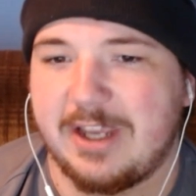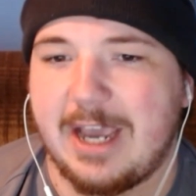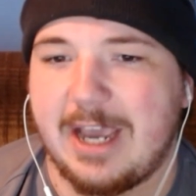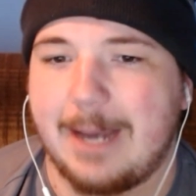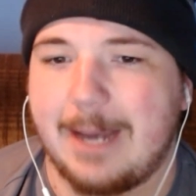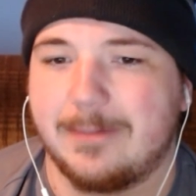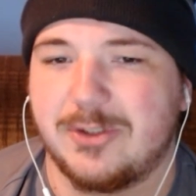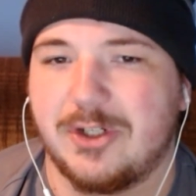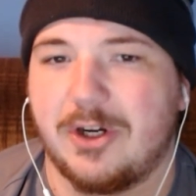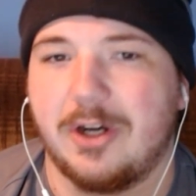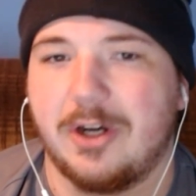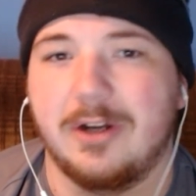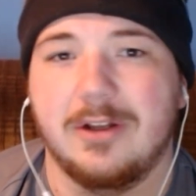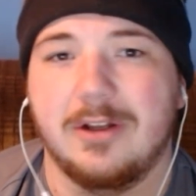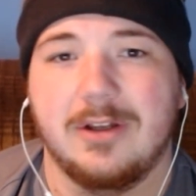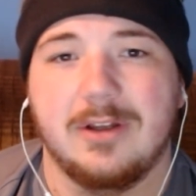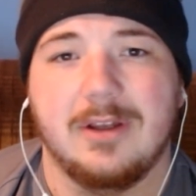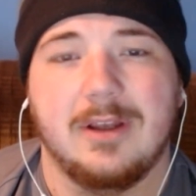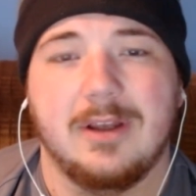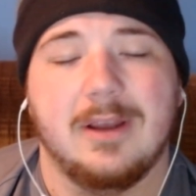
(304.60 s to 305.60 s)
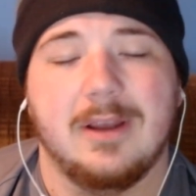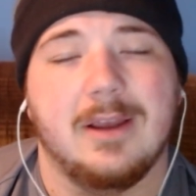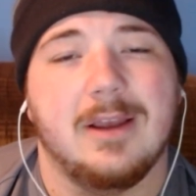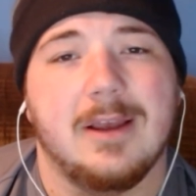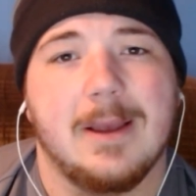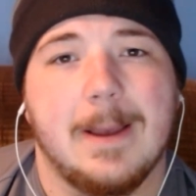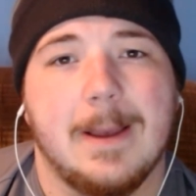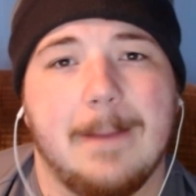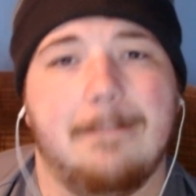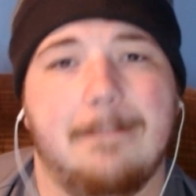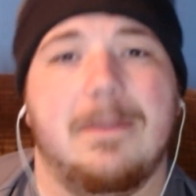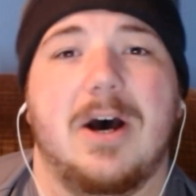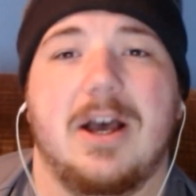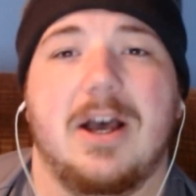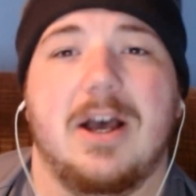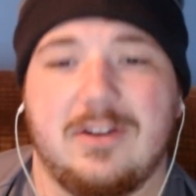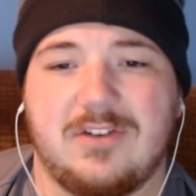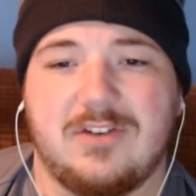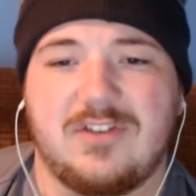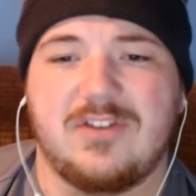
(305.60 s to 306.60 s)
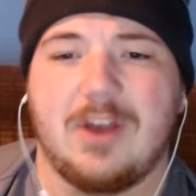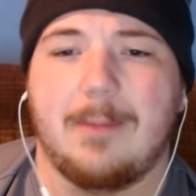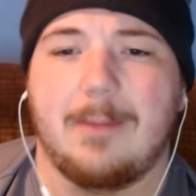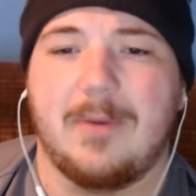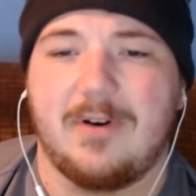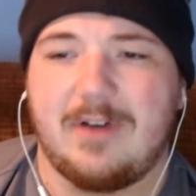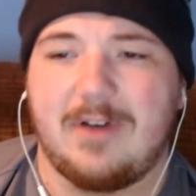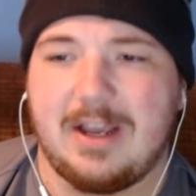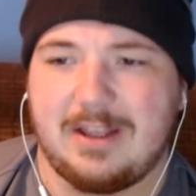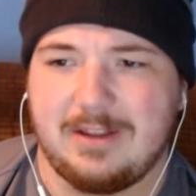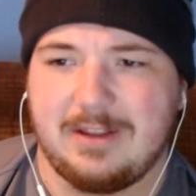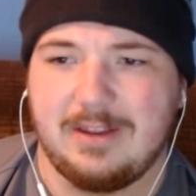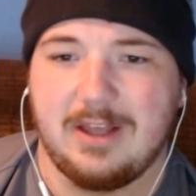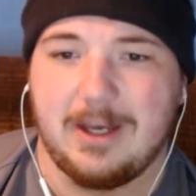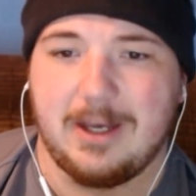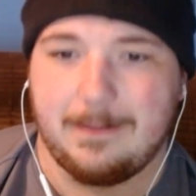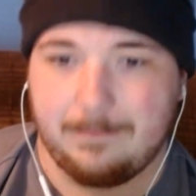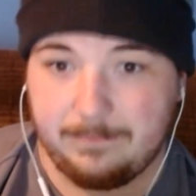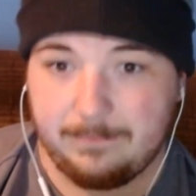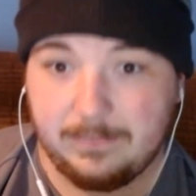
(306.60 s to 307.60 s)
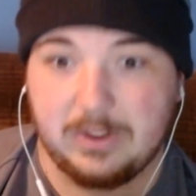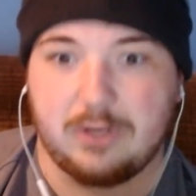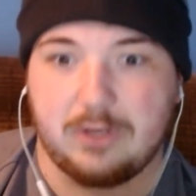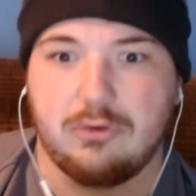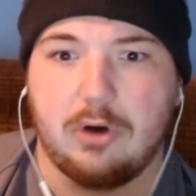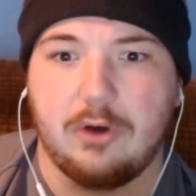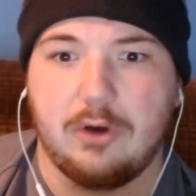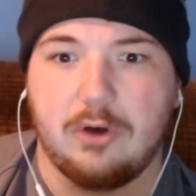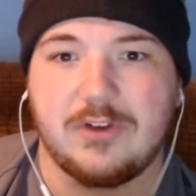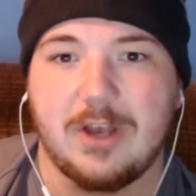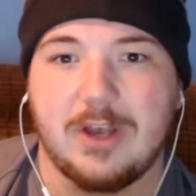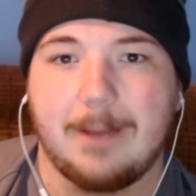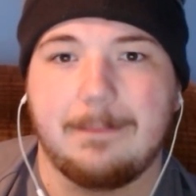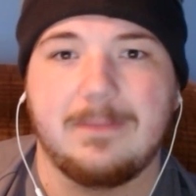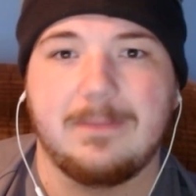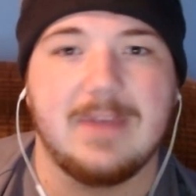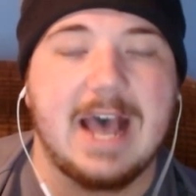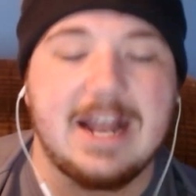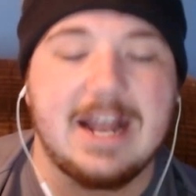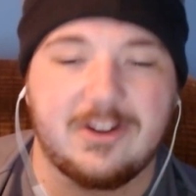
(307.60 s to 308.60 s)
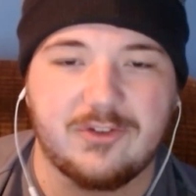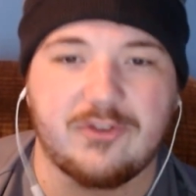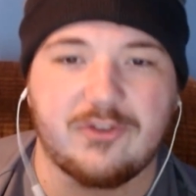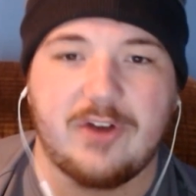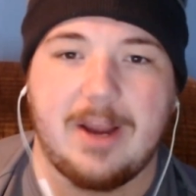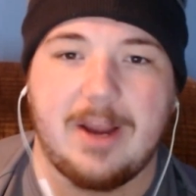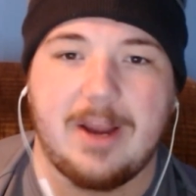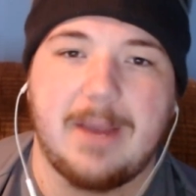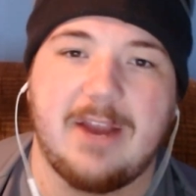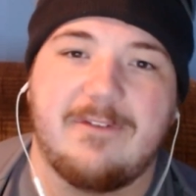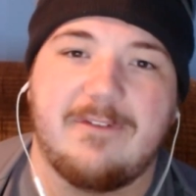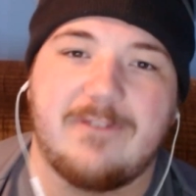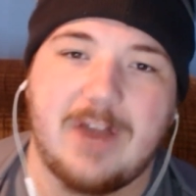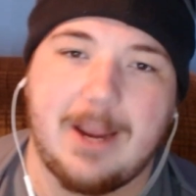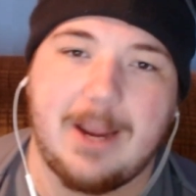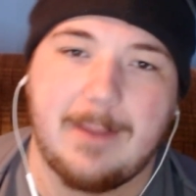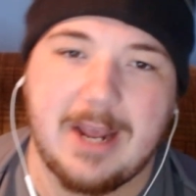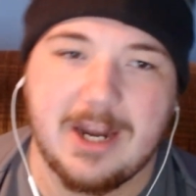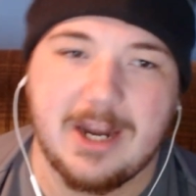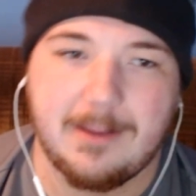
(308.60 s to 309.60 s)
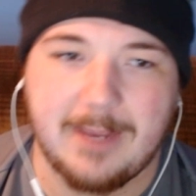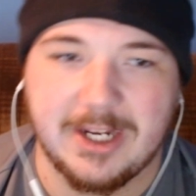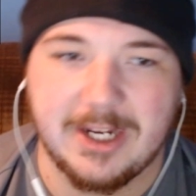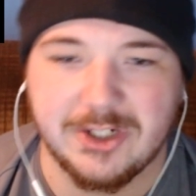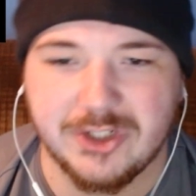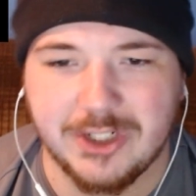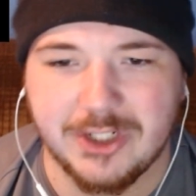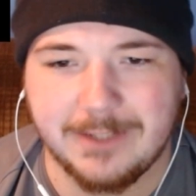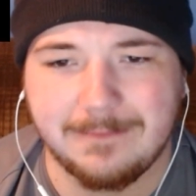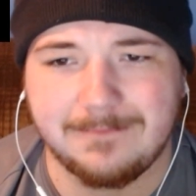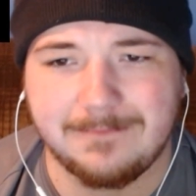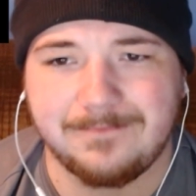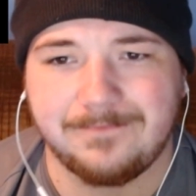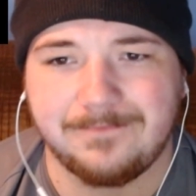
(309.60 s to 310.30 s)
capture, but some of like the close up, that's frame by frame animation.